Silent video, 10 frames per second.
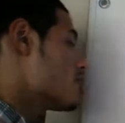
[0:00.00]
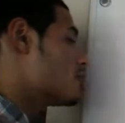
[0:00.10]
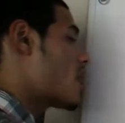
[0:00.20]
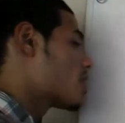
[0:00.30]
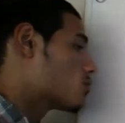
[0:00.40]

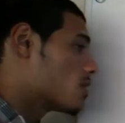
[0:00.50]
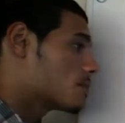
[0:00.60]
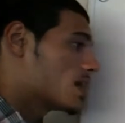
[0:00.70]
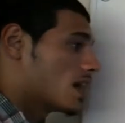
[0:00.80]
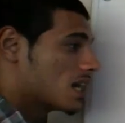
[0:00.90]
follow up,
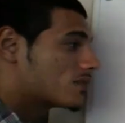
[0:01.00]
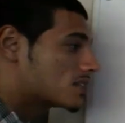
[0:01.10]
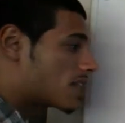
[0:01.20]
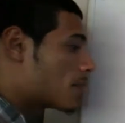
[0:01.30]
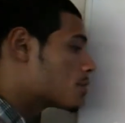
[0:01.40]
and if the
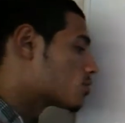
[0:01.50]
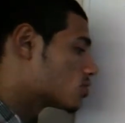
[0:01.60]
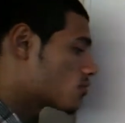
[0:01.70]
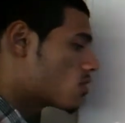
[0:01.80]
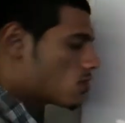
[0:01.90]
timing is
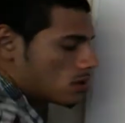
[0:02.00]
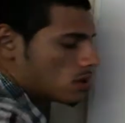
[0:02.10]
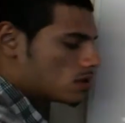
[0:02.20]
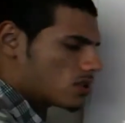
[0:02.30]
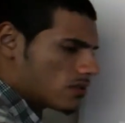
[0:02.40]
wrong,
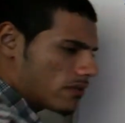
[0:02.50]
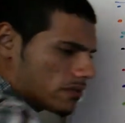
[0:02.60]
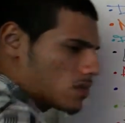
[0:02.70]
sure,